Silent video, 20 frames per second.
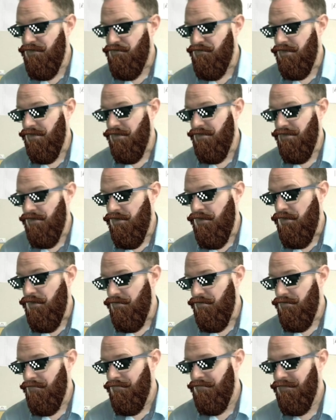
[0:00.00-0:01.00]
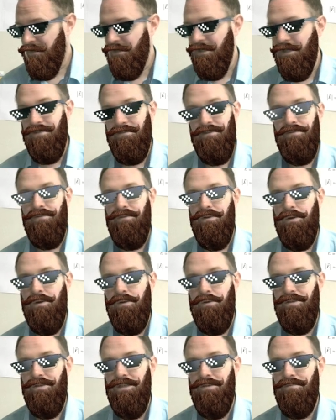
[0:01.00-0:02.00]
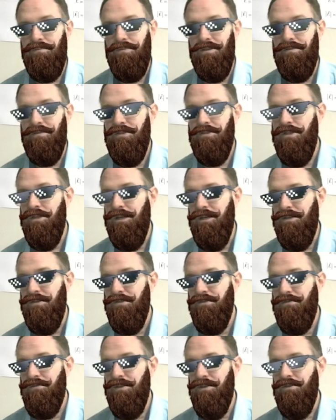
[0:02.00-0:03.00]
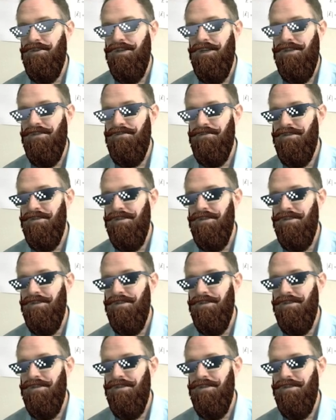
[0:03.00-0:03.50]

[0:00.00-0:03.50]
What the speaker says: at all, they got to have a whole number of charge. So we're going to cross those off.